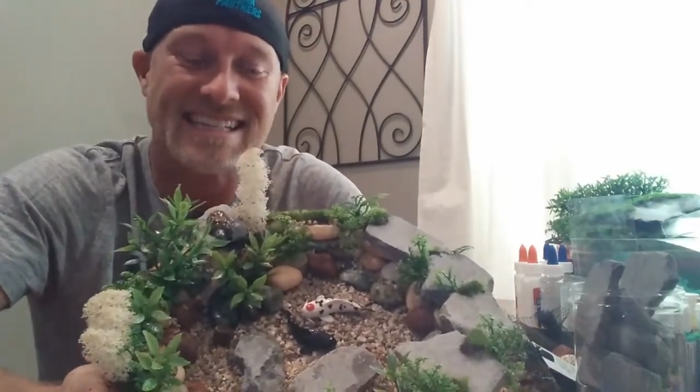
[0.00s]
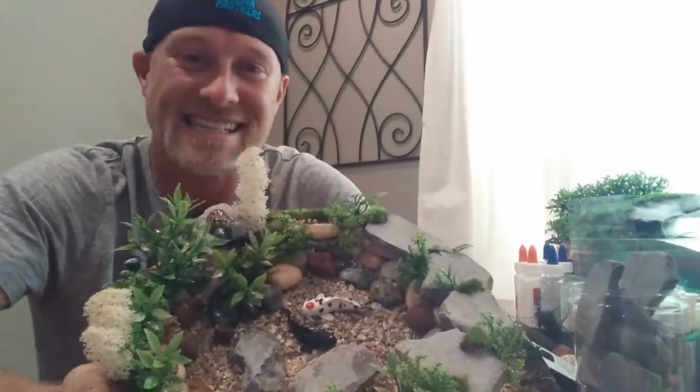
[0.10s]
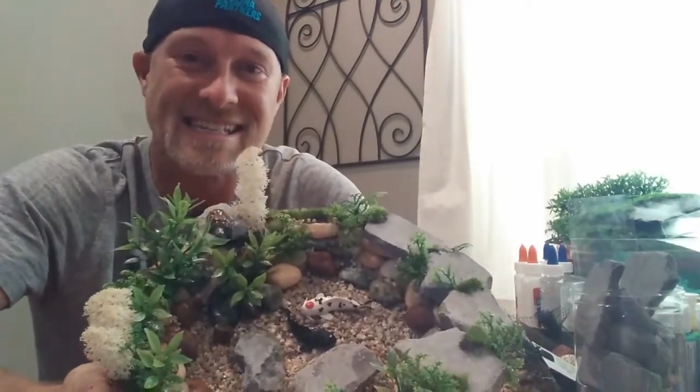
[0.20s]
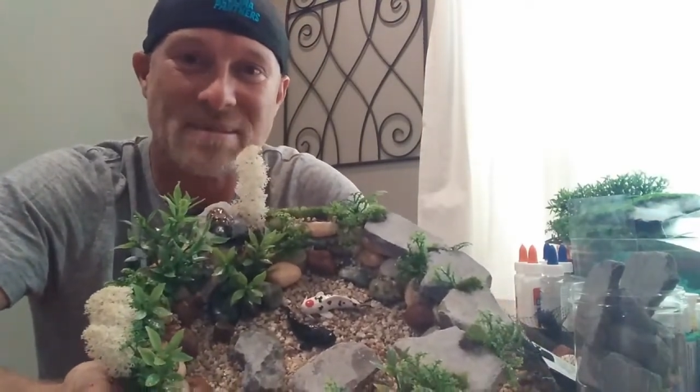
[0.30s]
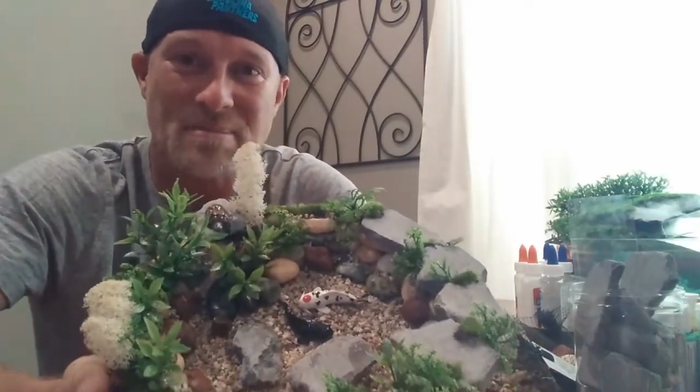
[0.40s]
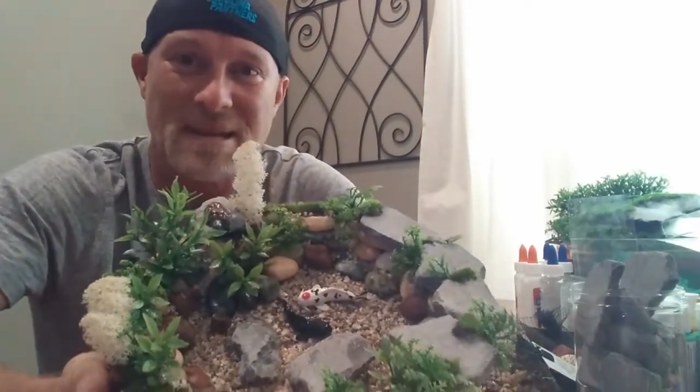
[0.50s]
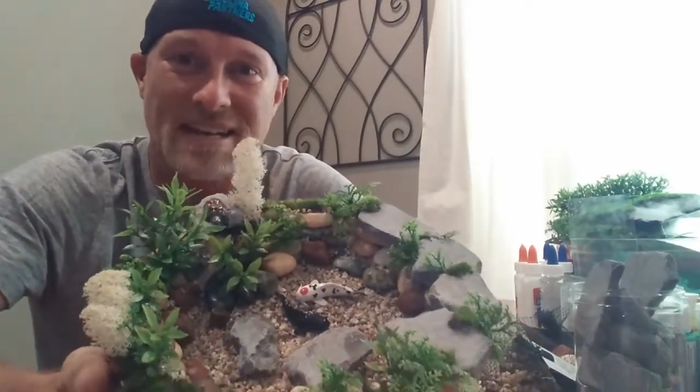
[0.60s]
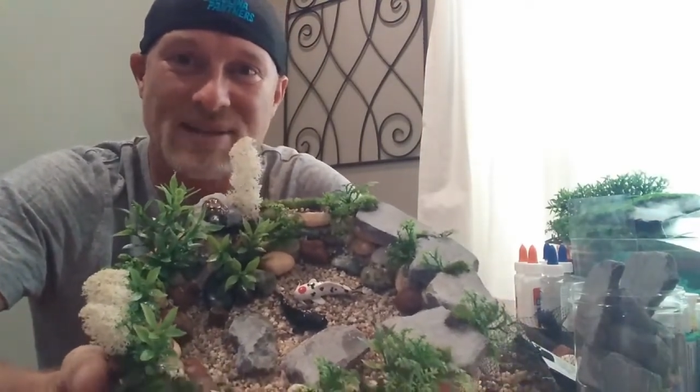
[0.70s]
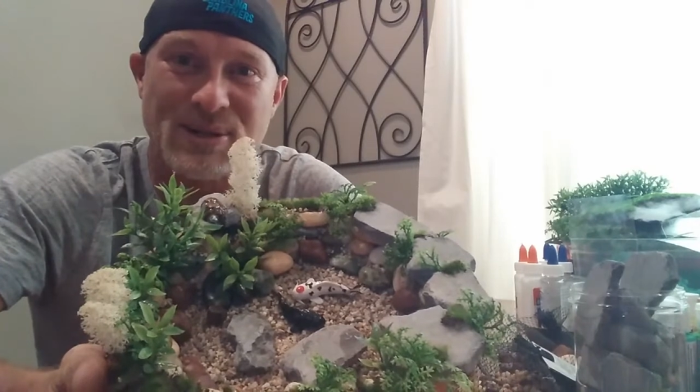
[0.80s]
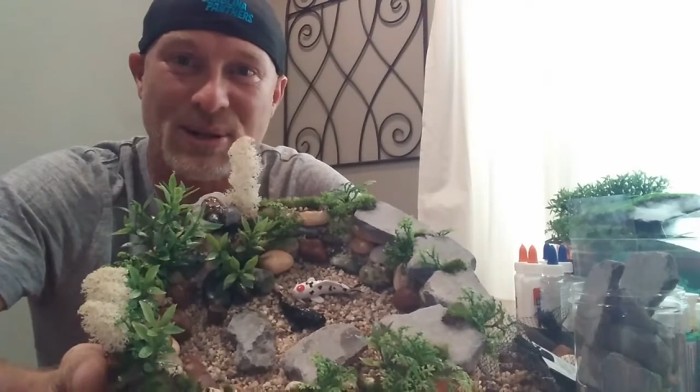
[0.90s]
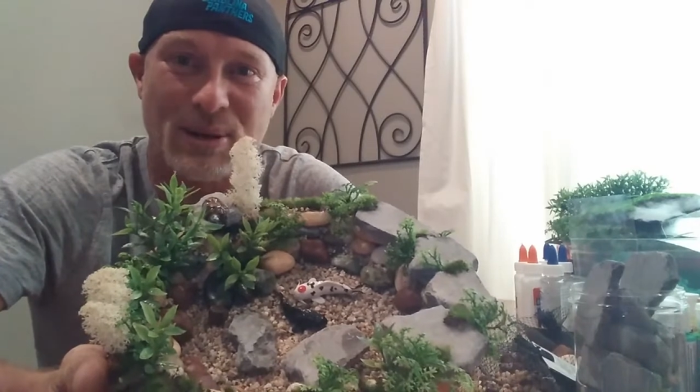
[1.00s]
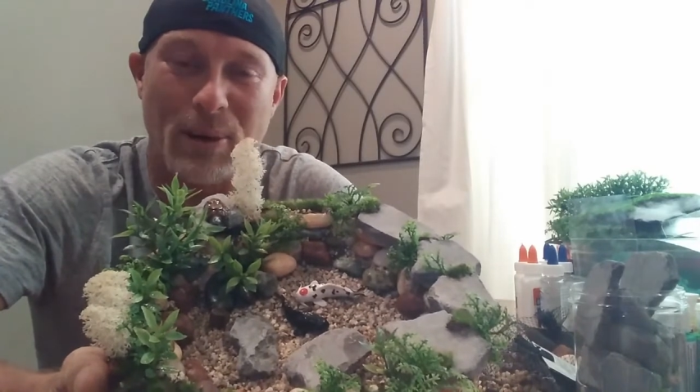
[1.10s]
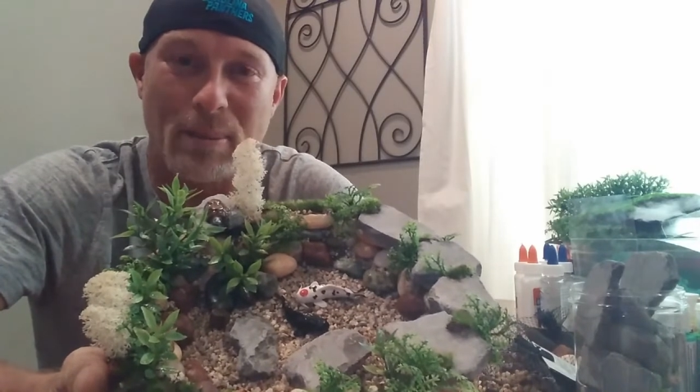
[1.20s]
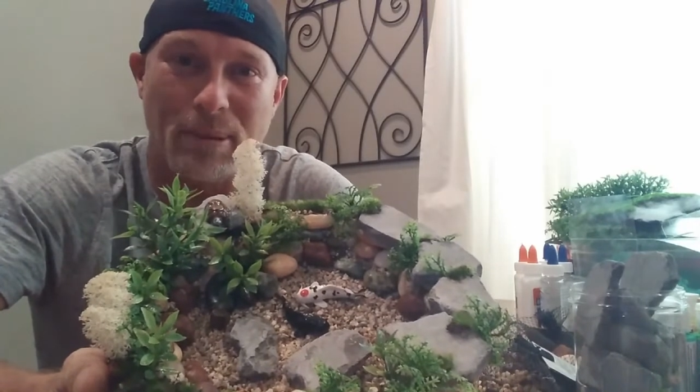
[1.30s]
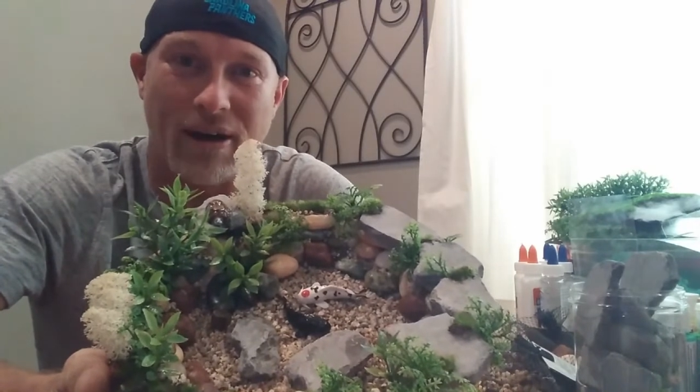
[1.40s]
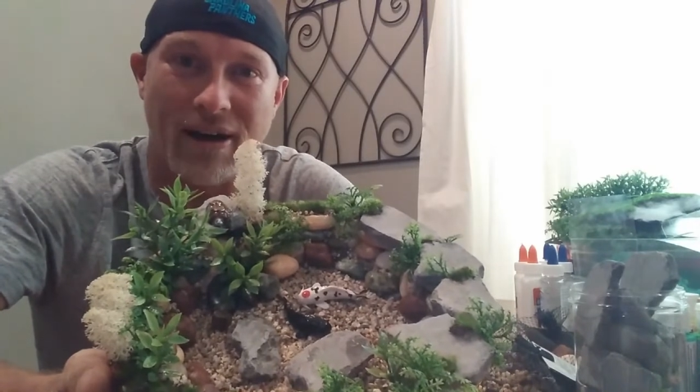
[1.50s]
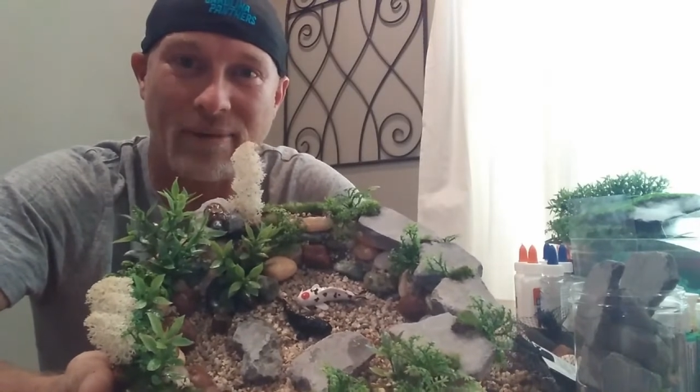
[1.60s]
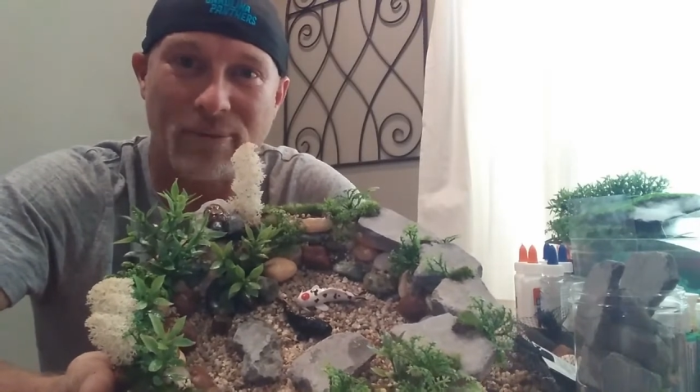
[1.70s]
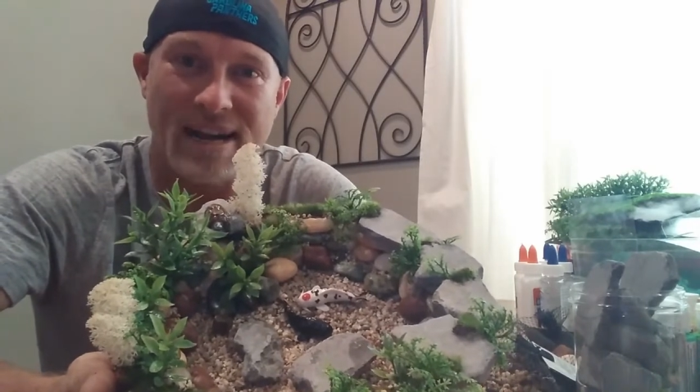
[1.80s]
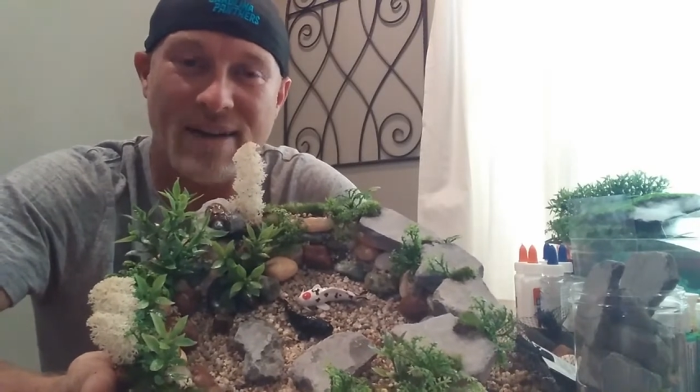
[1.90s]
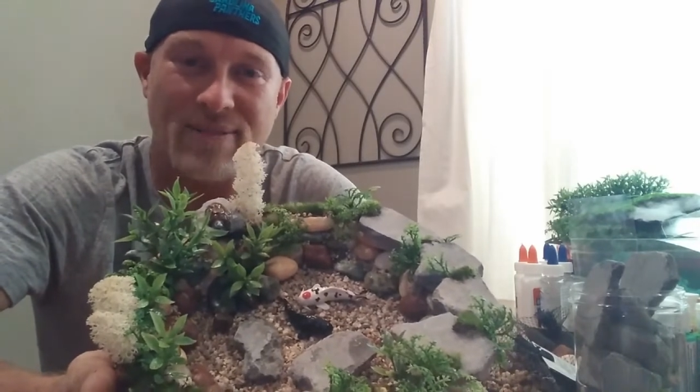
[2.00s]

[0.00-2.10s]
This is a miniature koi pond.